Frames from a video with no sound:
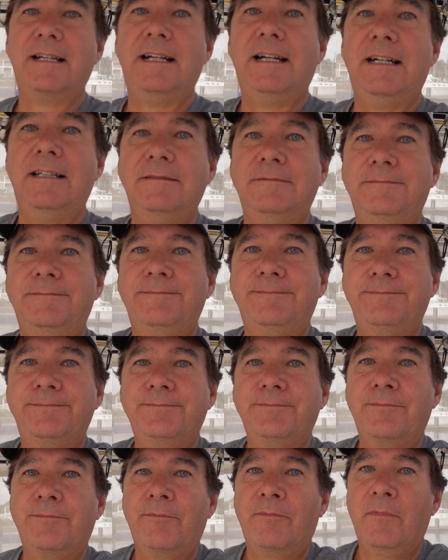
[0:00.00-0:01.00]
uh,
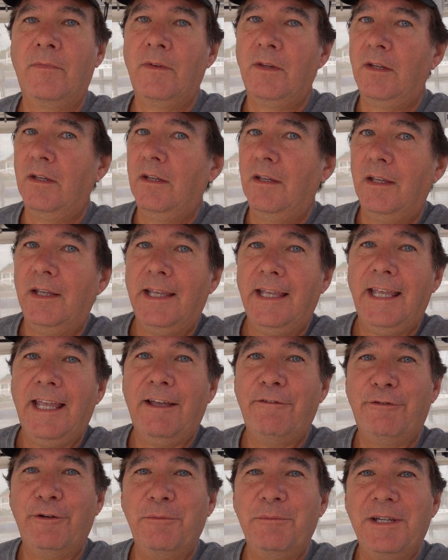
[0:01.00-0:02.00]

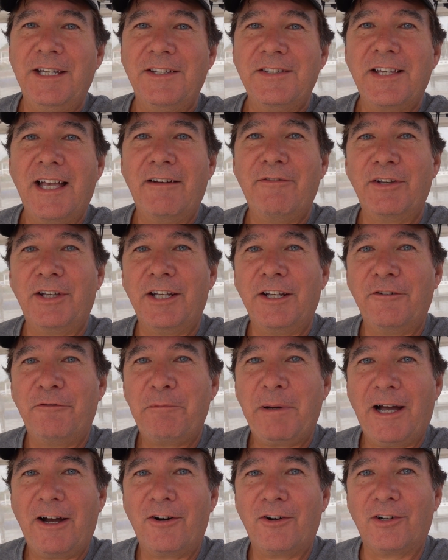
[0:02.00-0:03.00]
if it means having enough
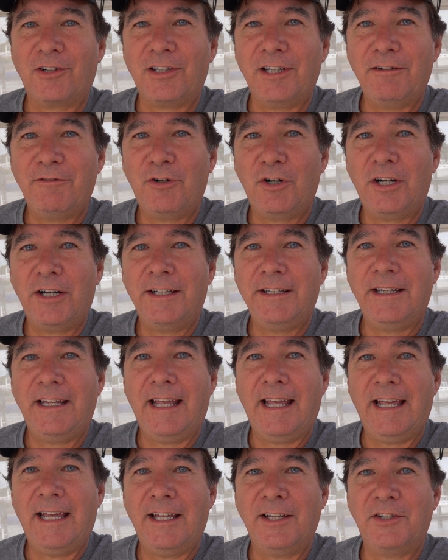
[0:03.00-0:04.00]
power to live on
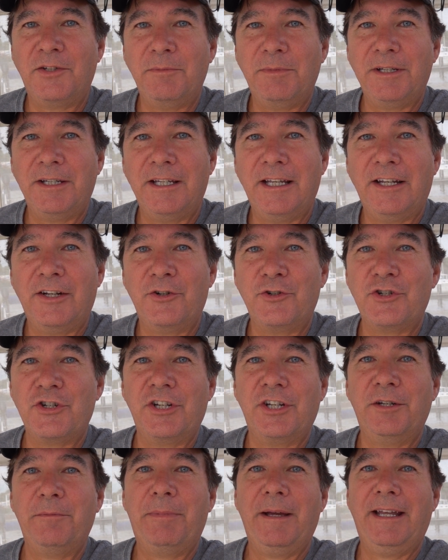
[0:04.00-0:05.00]
and to be energy
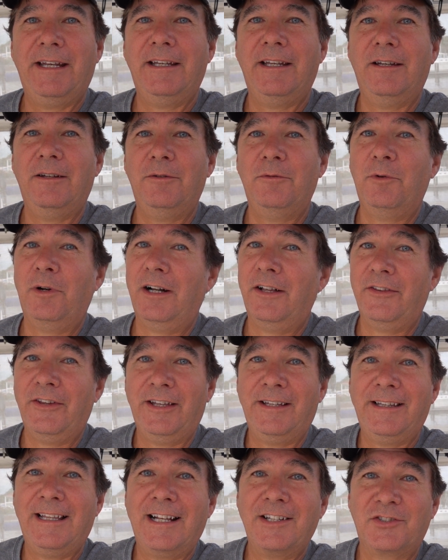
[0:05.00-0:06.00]
independent, well
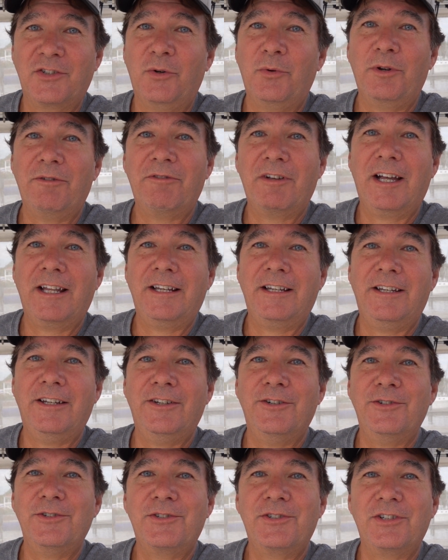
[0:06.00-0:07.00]
then that's what we've got to
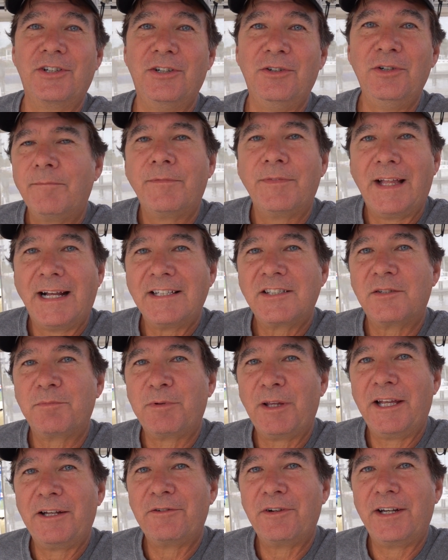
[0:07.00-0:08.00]
do. So that's the
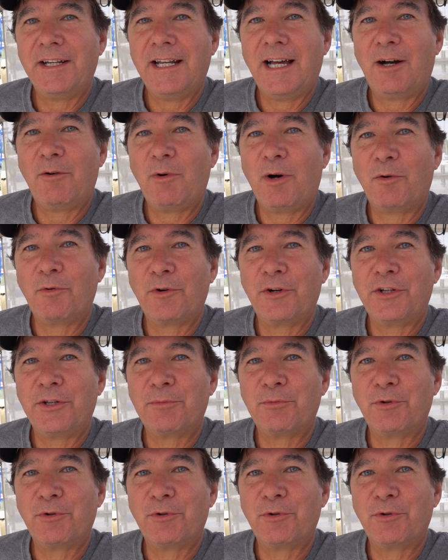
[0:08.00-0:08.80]
plan right now while we're in